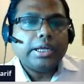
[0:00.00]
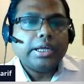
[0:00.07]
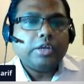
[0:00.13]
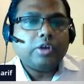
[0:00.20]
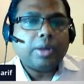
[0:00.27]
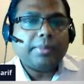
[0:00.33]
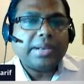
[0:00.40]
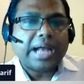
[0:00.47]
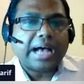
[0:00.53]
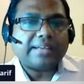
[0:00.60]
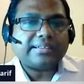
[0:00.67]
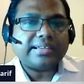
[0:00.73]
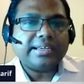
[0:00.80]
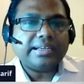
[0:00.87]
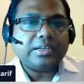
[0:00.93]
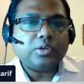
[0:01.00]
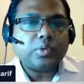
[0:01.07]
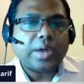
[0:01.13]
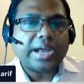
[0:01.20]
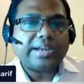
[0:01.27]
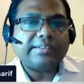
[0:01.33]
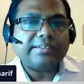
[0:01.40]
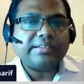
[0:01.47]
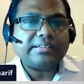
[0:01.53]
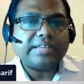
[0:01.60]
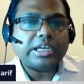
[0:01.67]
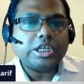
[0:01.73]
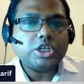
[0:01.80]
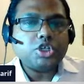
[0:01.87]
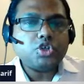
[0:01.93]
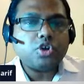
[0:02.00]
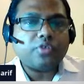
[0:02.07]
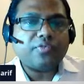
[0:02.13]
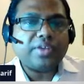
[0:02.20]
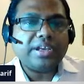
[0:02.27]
You have been asking to address the issue of